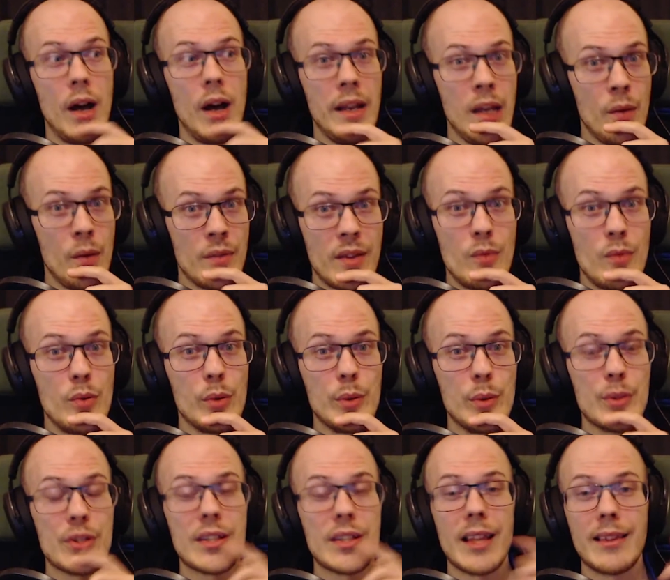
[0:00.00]
of the
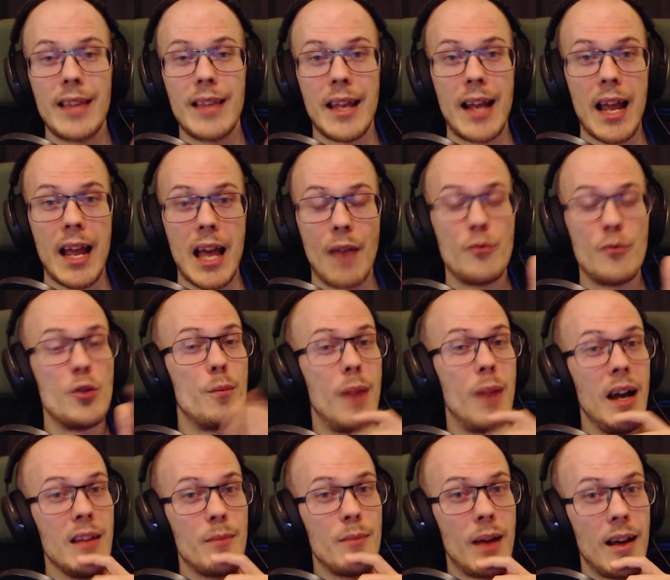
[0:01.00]
rules that I have to
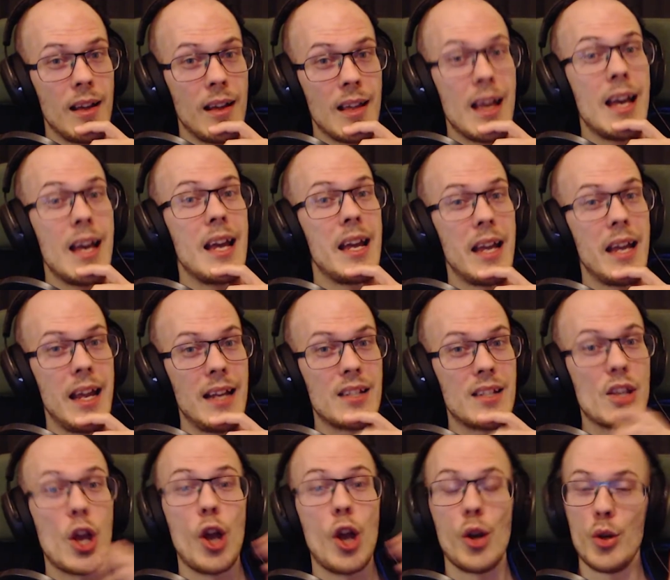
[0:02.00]
abide by is
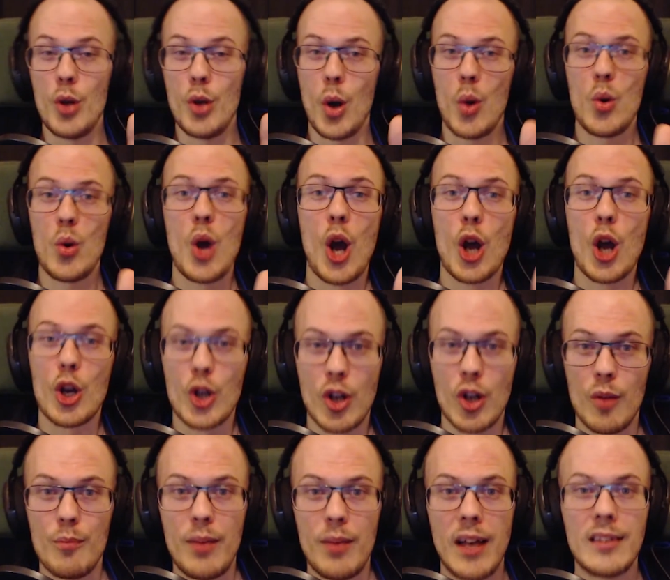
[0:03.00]
no
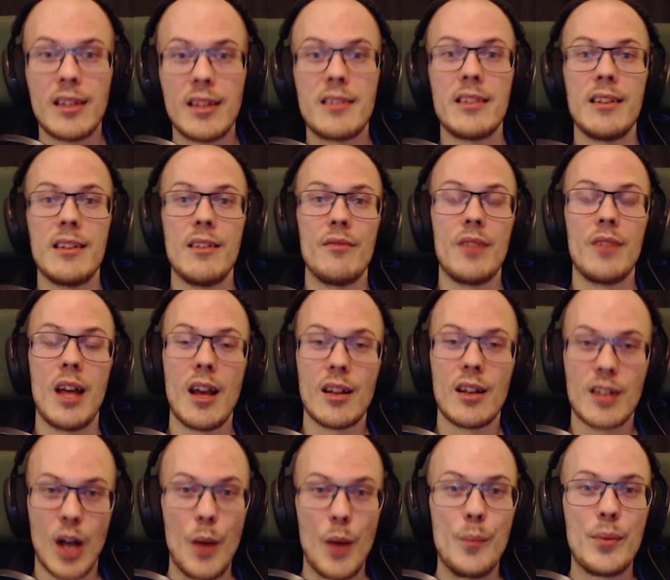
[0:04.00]
competitive
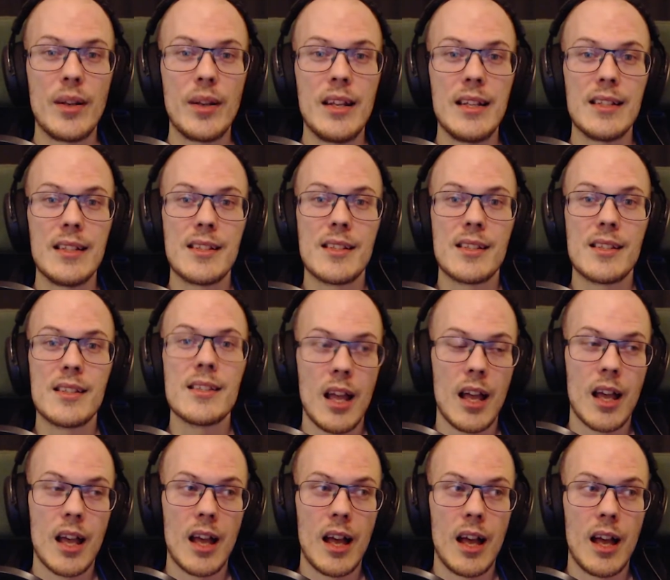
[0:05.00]
companies
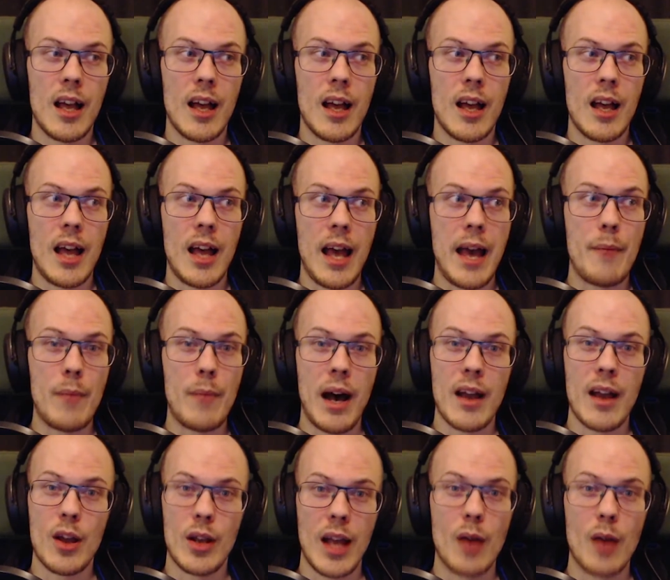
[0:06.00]
am I
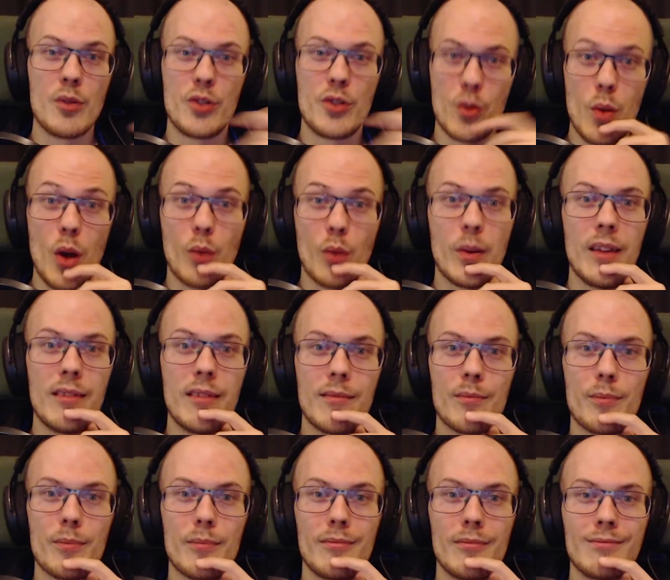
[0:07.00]
allowed to work with.
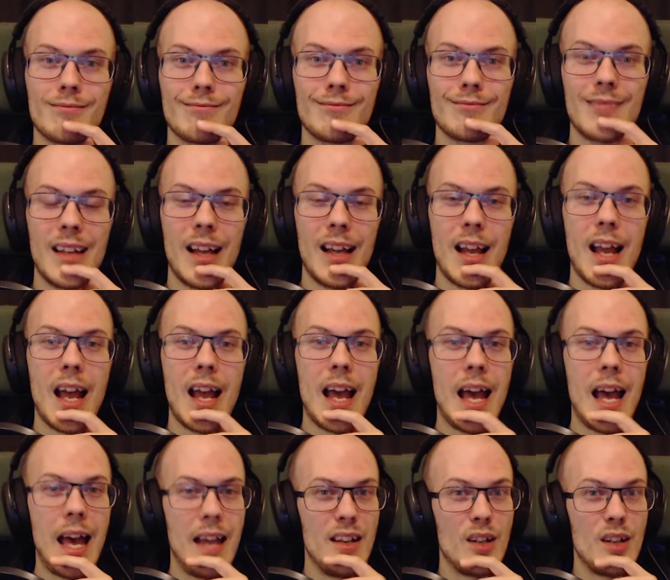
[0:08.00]

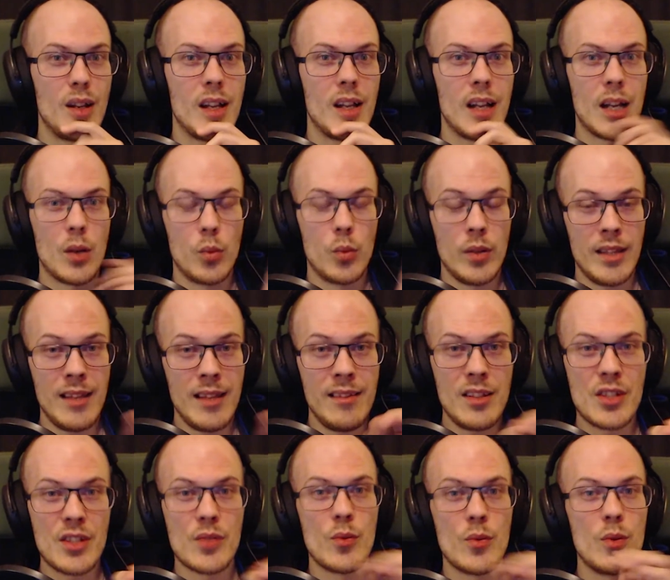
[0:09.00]
And within
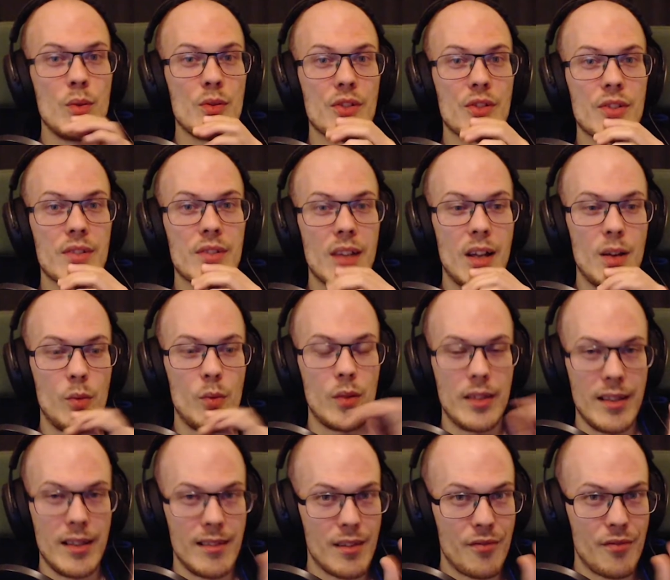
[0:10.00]
these rules,
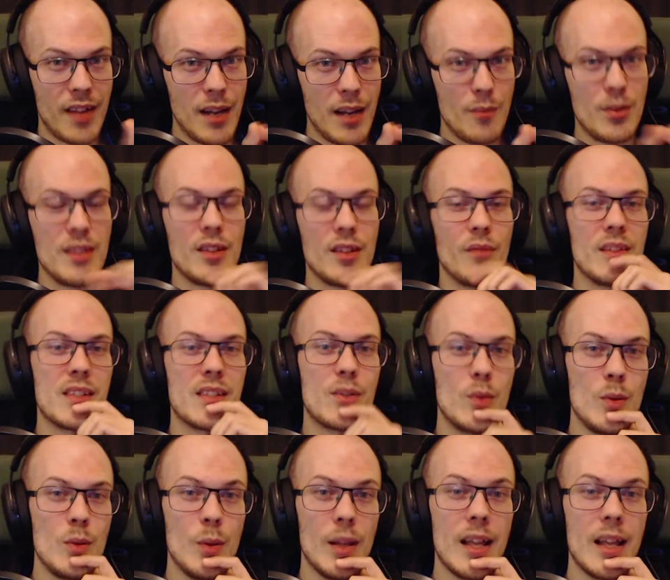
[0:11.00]
within the fine print of this
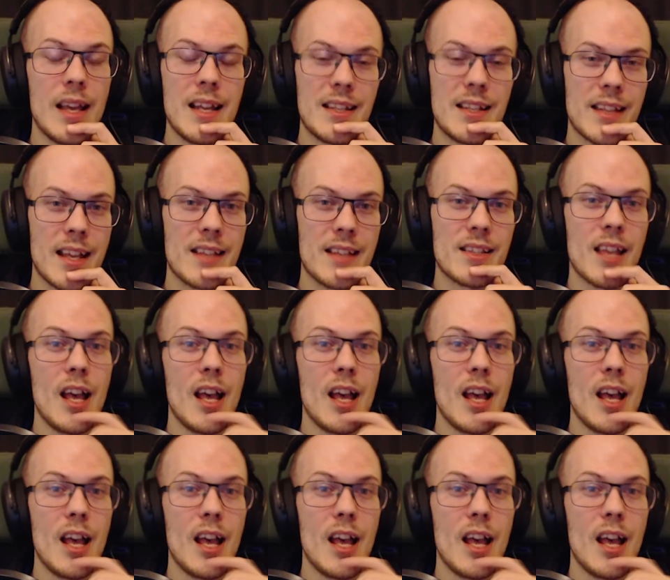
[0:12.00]
rule, it says